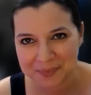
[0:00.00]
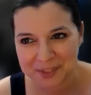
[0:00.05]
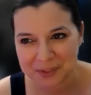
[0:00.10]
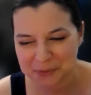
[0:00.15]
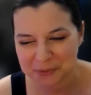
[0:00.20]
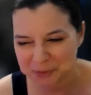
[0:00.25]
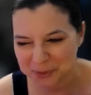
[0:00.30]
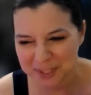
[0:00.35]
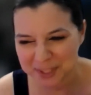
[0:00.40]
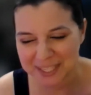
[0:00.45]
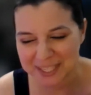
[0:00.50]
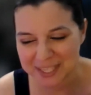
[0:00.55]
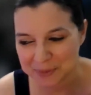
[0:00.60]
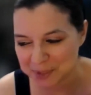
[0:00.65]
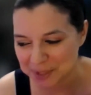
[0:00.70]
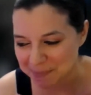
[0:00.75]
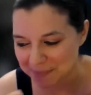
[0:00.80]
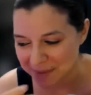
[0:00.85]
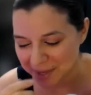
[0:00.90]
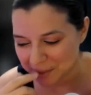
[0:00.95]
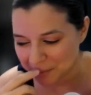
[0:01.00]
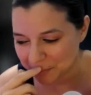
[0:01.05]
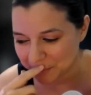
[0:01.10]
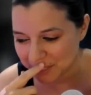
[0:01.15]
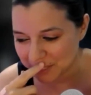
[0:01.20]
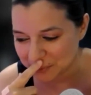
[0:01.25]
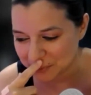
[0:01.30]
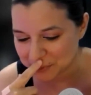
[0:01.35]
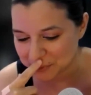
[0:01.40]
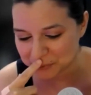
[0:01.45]
It's funny, he, he met him when
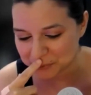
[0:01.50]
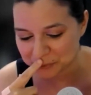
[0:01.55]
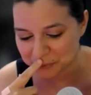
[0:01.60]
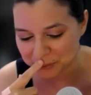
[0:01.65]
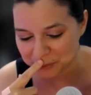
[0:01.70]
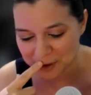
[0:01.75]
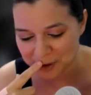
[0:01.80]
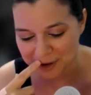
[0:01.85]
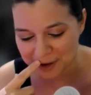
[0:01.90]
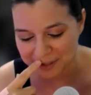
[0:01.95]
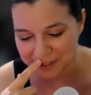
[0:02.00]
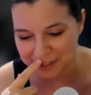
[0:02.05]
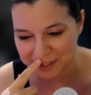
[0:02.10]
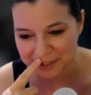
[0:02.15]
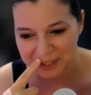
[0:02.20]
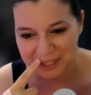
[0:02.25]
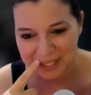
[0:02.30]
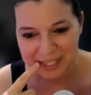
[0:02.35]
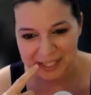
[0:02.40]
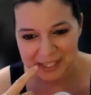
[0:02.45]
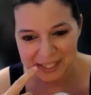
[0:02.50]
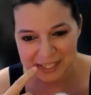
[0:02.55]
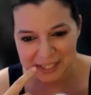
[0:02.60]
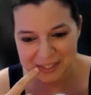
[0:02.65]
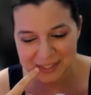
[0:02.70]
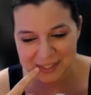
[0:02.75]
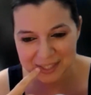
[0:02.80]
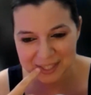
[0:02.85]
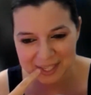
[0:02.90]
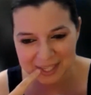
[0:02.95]
he was in Florida,
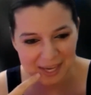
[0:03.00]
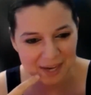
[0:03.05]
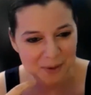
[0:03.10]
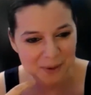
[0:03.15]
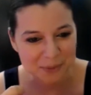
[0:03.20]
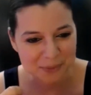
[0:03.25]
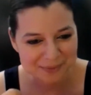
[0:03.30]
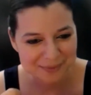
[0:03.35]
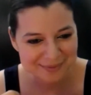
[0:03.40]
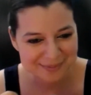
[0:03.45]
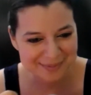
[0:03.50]
is the Count.